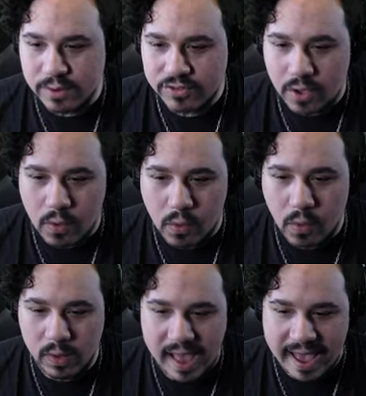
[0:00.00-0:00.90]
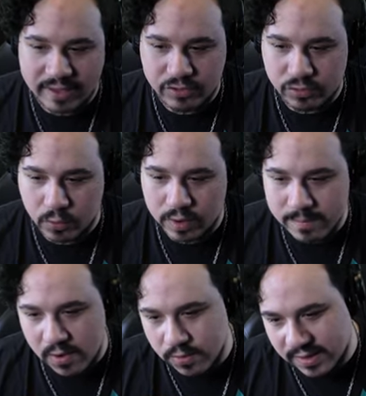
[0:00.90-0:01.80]
there's a whole ass story
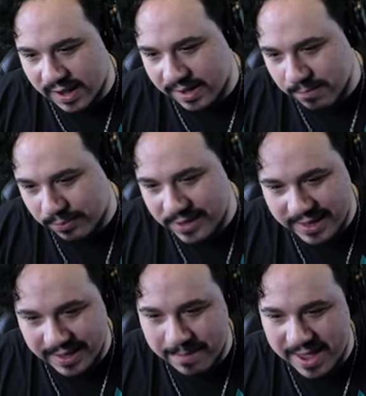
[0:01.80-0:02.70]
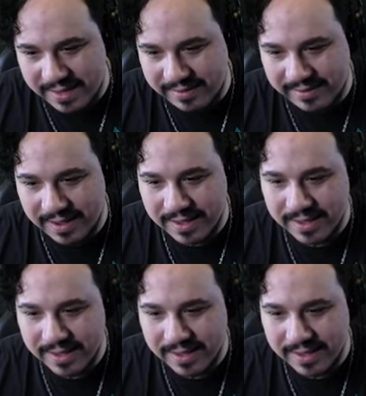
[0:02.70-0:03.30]
mode that I completely missed?